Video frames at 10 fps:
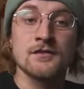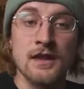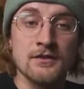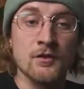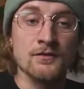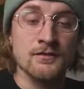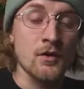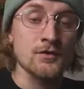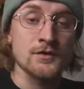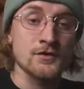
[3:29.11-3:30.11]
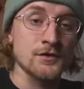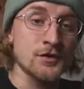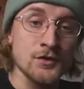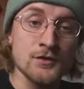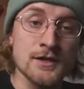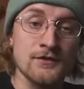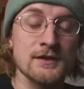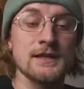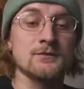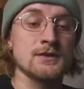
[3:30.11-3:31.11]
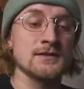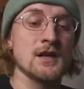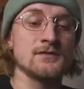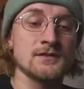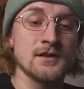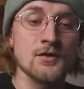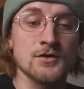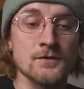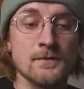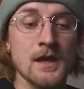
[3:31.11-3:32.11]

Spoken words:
that those are huge different things with the self-disclosure.